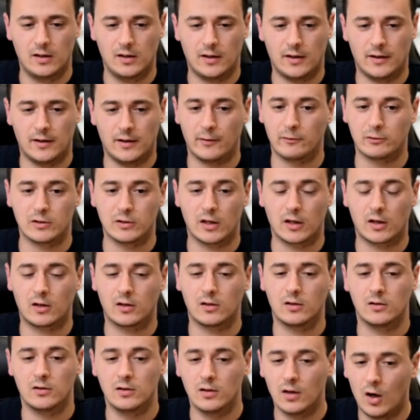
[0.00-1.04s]
and i was
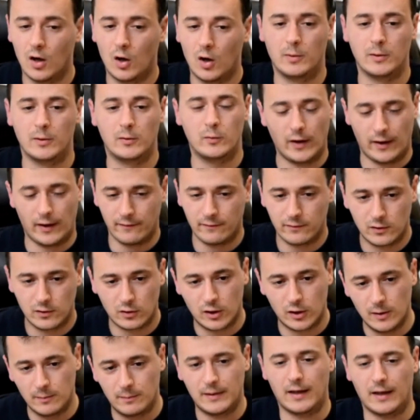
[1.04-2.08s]
like no but we have to
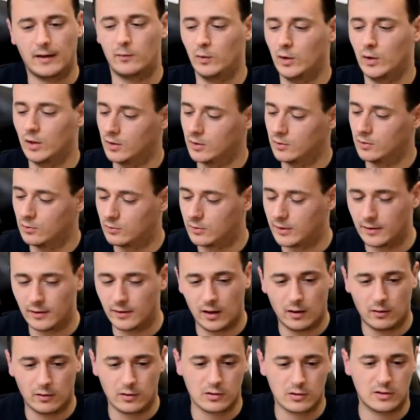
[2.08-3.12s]
keep that we're going to do 10
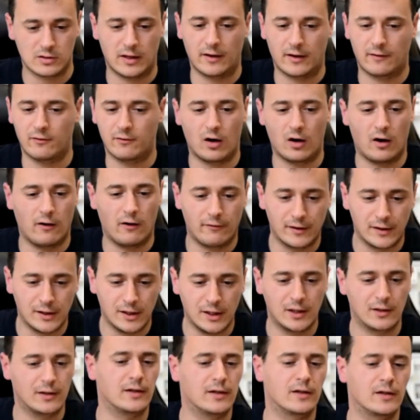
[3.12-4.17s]
hours like for half a
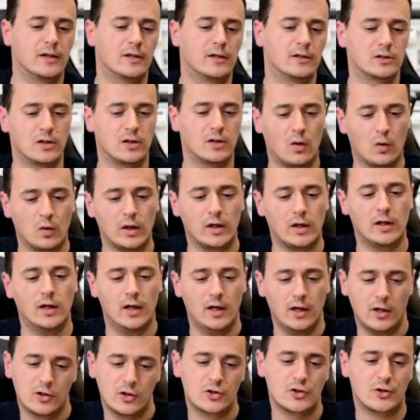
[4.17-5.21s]
year then going to slowly
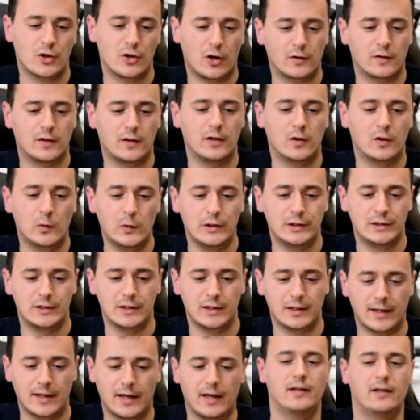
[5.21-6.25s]
start
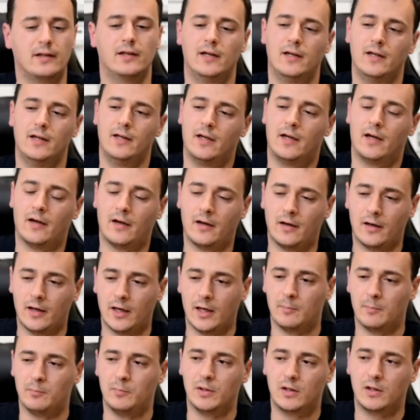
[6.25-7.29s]
increasing that uh,
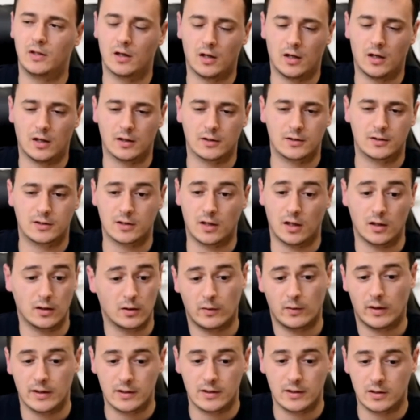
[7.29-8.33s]
because
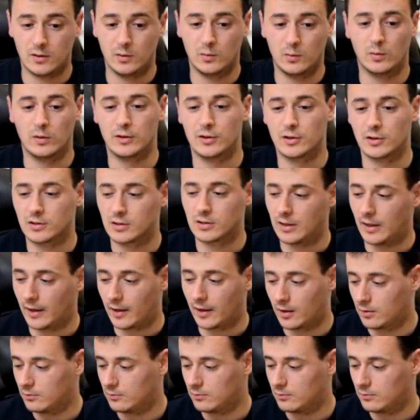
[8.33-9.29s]
otherwise you will just like